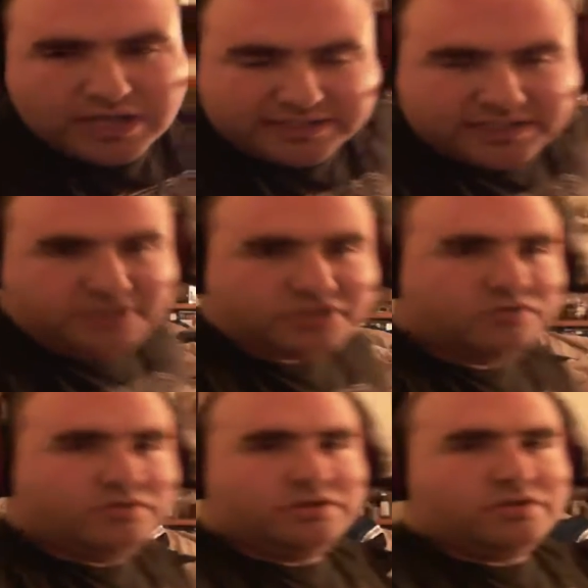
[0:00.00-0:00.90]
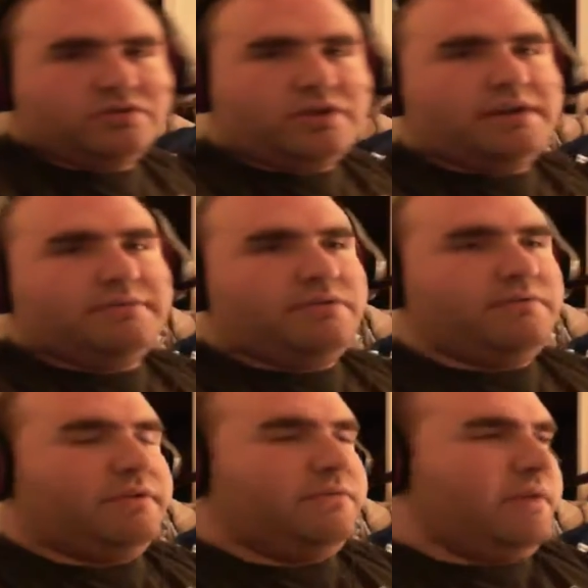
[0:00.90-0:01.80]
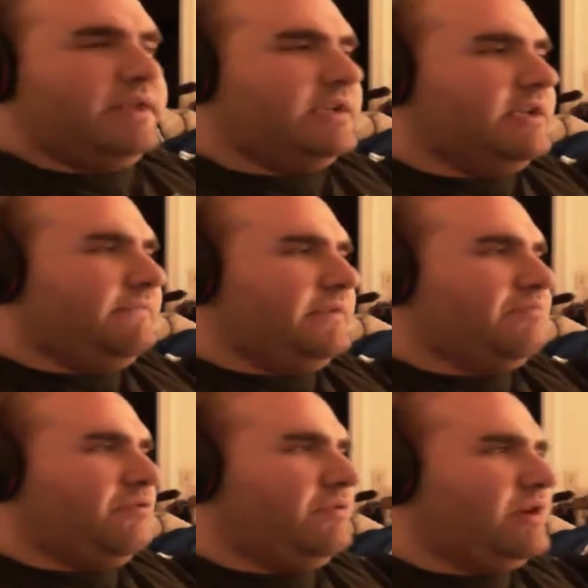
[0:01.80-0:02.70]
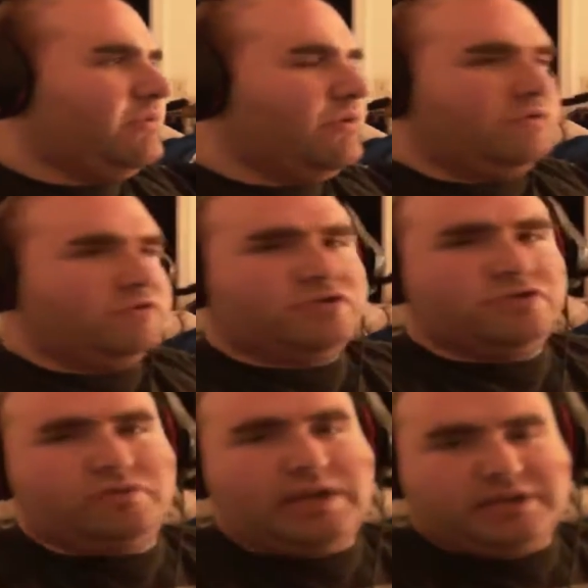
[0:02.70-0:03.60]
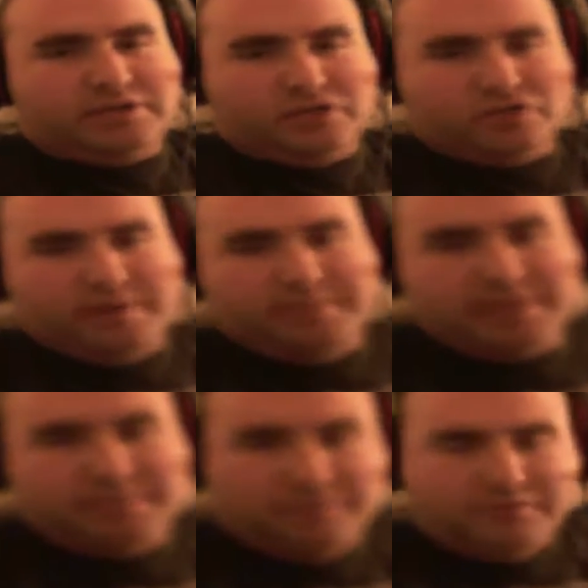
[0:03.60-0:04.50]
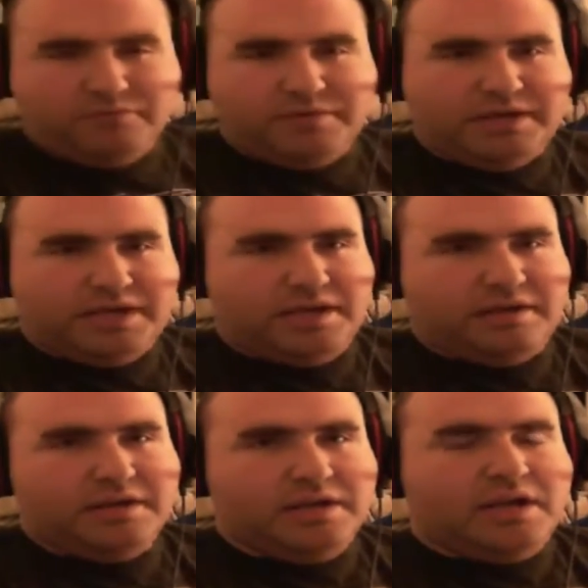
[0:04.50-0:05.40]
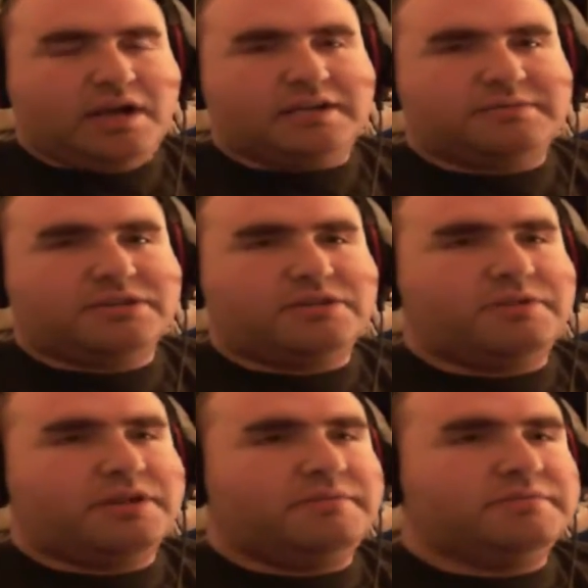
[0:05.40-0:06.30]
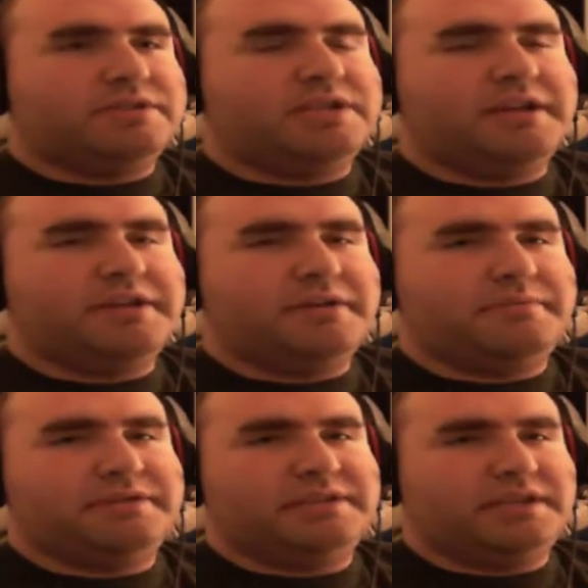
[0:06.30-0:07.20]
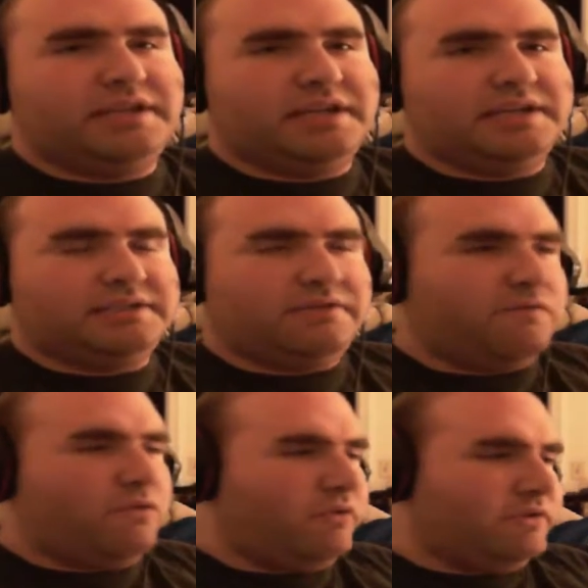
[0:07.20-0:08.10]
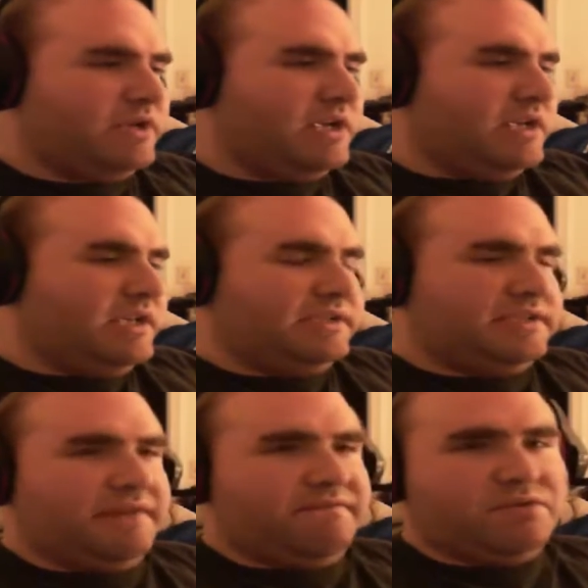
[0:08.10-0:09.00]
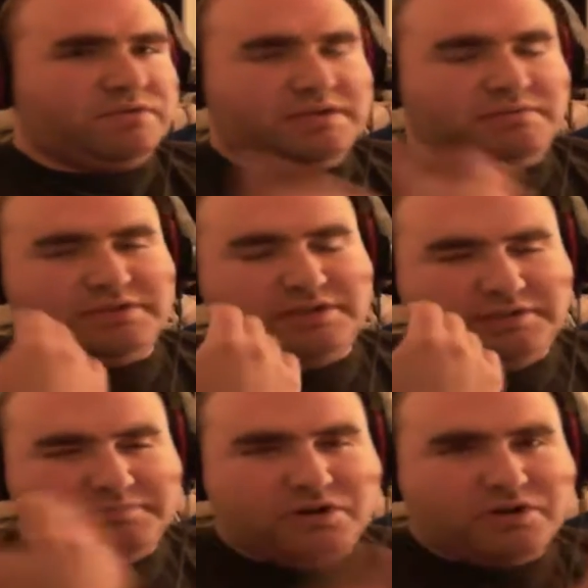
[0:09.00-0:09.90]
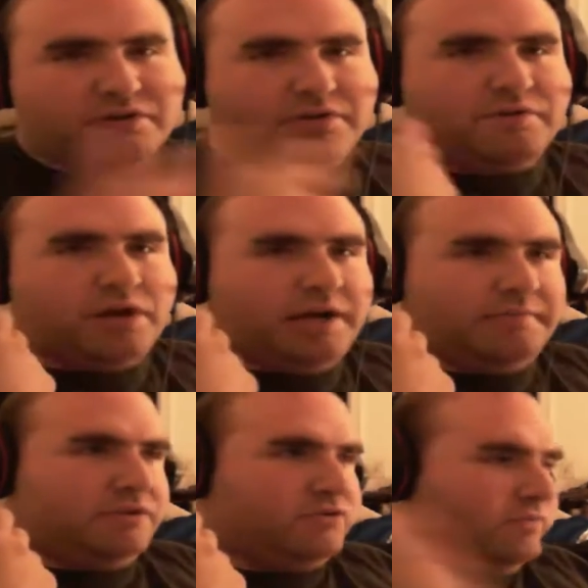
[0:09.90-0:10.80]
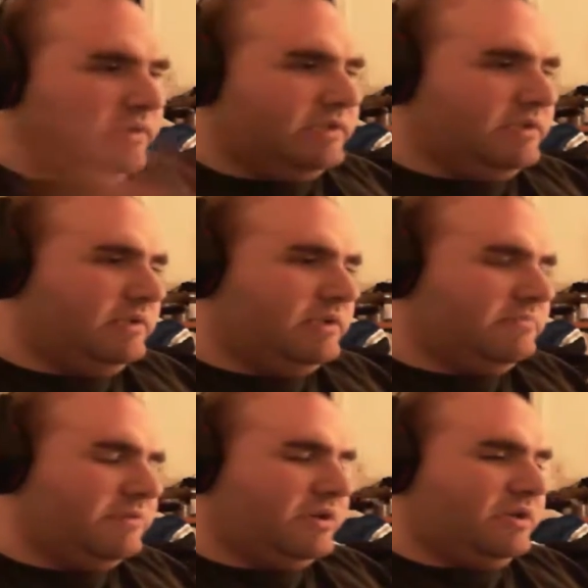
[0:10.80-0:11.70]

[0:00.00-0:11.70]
Class A students are now going with the pro heroes to actually train with them over the weekend. Especially when it comes to Tenya, we see like the force is the same force that was on his brother for obvious reasons. It's